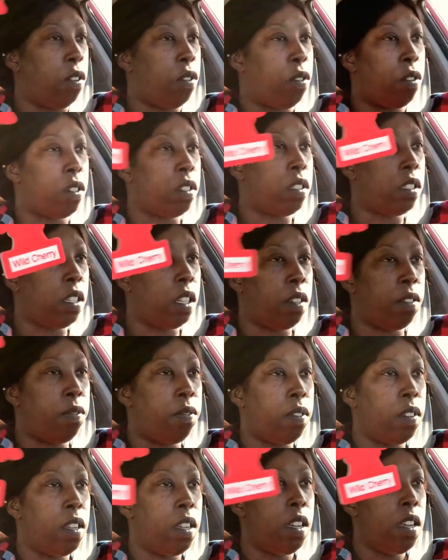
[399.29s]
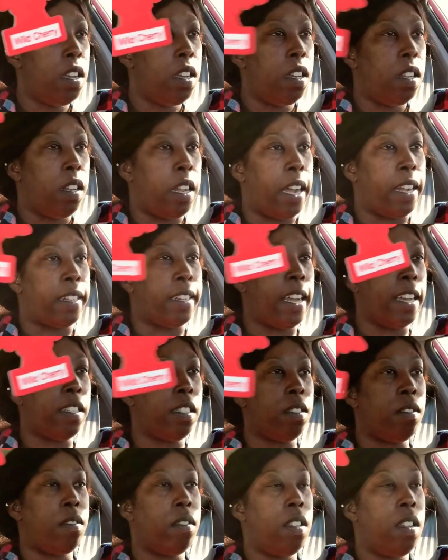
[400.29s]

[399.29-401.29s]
or order stuff Cash like app. That's a,